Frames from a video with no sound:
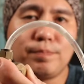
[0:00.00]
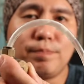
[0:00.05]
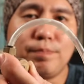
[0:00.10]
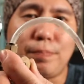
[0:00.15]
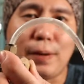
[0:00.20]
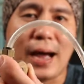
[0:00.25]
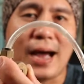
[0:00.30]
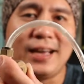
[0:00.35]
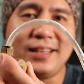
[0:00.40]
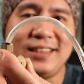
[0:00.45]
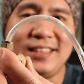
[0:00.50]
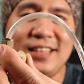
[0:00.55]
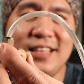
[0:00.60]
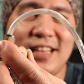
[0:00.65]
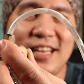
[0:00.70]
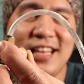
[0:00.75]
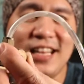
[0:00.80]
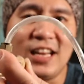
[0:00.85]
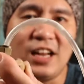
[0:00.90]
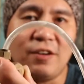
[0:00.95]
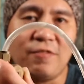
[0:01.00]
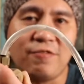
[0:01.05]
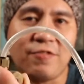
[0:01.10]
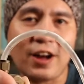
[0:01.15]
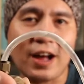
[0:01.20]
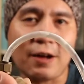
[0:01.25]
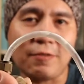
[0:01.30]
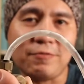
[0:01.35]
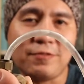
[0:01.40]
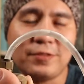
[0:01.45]
by the needle
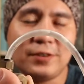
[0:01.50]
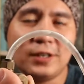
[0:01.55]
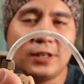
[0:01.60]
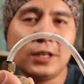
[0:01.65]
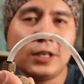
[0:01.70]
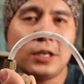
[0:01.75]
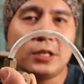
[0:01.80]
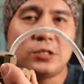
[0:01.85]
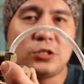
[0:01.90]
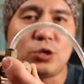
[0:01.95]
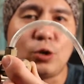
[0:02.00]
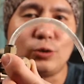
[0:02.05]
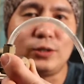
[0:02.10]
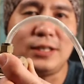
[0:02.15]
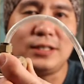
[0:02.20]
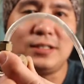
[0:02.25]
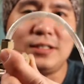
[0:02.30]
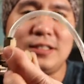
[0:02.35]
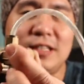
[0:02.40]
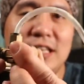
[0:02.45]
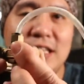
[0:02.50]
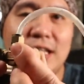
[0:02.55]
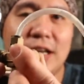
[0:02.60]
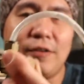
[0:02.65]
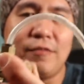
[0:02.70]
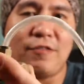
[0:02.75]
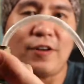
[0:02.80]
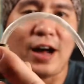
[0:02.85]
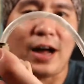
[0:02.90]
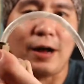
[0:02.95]
valve. So this needle
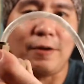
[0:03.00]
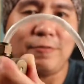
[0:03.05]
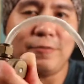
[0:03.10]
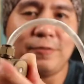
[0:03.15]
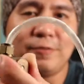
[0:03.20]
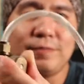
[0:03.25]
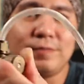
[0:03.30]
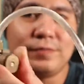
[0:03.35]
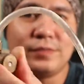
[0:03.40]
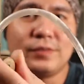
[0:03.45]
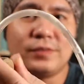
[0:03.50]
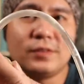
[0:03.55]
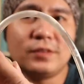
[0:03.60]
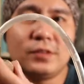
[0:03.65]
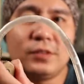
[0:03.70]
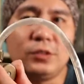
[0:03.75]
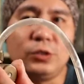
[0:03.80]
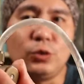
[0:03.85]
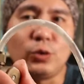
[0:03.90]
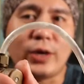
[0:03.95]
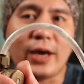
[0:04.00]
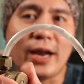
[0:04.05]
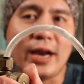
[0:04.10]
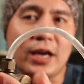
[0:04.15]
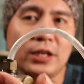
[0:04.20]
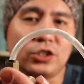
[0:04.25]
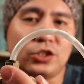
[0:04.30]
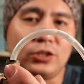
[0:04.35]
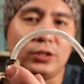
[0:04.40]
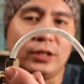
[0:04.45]
valve, you can
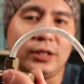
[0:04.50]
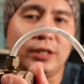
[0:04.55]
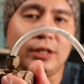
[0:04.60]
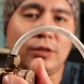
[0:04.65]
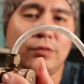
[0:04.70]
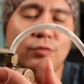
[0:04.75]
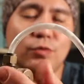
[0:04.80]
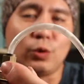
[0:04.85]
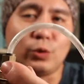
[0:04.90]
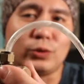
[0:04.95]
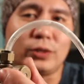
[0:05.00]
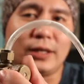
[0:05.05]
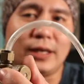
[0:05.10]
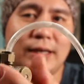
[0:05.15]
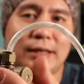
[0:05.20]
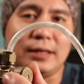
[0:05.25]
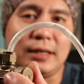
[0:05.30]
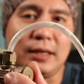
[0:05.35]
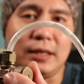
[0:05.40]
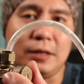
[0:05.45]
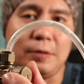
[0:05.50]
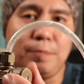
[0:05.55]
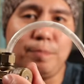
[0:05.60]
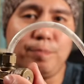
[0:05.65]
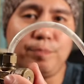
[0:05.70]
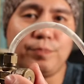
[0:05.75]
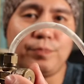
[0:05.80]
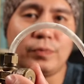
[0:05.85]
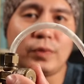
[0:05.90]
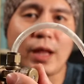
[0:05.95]
actually rotate it
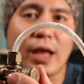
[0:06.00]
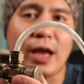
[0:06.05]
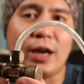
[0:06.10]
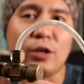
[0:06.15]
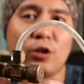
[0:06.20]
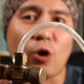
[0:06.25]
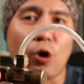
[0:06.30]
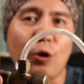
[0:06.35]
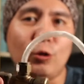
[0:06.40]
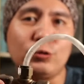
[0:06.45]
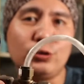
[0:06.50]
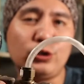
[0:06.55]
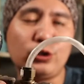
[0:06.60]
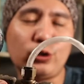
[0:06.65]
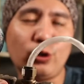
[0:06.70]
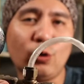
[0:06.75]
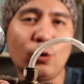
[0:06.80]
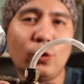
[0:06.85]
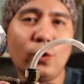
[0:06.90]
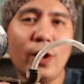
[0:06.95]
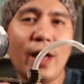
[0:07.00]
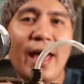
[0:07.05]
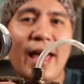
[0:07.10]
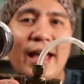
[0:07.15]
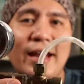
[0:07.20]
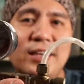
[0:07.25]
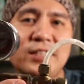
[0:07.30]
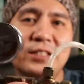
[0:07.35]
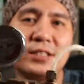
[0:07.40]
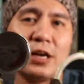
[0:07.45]
and control,
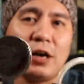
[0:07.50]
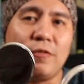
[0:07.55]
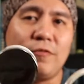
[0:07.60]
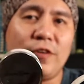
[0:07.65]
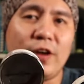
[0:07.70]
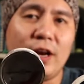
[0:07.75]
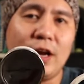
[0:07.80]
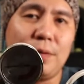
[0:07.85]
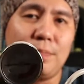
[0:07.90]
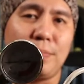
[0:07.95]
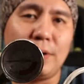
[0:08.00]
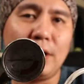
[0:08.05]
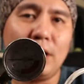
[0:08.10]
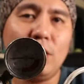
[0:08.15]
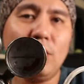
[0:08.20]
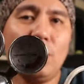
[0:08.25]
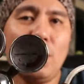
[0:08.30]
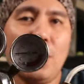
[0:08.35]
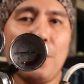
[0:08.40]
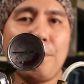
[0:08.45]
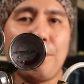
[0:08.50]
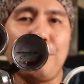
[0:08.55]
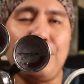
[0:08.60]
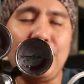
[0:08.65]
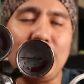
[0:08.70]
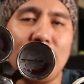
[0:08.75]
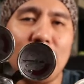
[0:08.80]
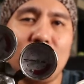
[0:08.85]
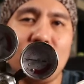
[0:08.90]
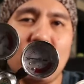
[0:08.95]
and it's available
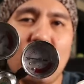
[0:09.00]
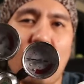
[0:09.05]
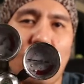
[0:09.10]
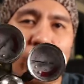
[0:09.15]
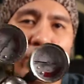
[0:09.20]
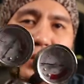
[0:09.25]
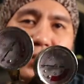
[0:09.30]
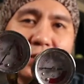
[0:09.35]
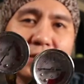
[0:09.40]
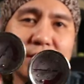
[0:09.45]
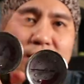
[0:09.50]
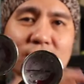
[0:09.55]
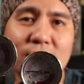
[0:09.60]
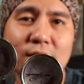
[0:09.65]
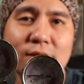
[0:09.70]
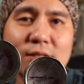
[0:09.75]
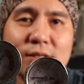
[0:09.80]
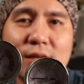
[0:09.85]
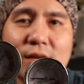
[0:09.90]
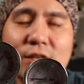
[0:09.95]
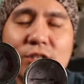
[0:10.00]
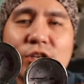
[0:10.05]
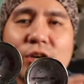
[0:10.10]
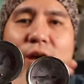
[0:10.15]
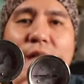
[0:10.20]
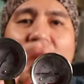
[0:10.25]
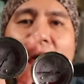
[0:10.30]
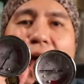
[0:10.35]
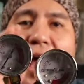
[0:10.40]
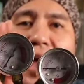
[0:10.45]
be it on a single stage
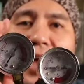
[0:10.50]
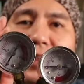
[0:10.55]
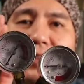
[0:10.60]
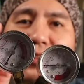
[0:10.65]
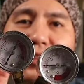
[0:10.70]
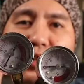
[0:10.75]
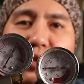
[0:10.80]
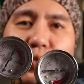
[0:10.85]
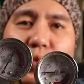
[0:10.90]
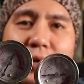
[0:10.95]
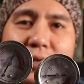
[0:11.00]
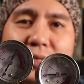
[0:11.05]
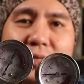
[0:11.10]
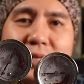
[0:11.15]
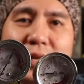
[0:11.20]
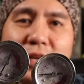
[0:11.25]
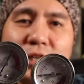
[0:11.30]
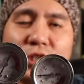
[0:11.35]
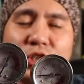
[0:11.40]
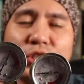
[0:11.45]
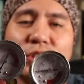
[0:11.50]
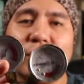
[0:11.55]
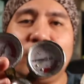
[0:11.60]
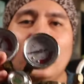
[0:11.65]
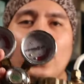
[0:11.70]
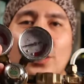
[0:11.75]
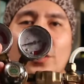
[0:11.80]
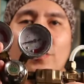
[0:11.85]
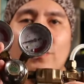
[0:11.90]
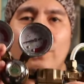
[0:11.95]
and dual stage
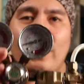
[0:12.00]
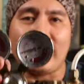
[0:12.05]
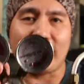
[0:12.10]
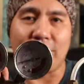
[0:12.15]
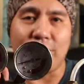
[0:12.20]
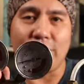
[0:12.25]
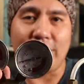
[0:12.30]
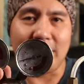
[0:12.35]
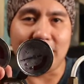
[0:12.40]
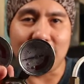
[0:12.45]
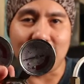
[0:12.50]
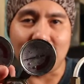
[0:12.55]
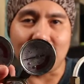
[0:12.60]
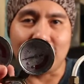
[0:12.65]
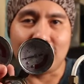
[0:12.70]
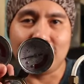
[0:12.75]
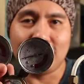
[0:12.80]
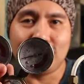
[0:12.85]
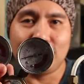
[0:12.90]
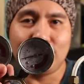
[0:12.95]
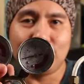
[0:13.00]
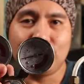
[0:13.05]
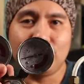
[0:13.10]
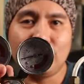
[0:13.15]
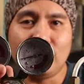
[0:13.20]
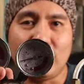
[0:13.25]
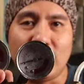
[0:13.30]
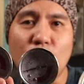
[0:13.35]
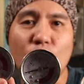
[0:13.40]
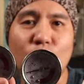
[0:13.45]
regulator.
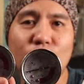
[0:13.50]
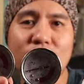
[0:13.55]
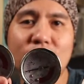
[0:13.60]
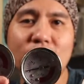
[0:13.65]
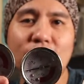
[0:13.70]
The only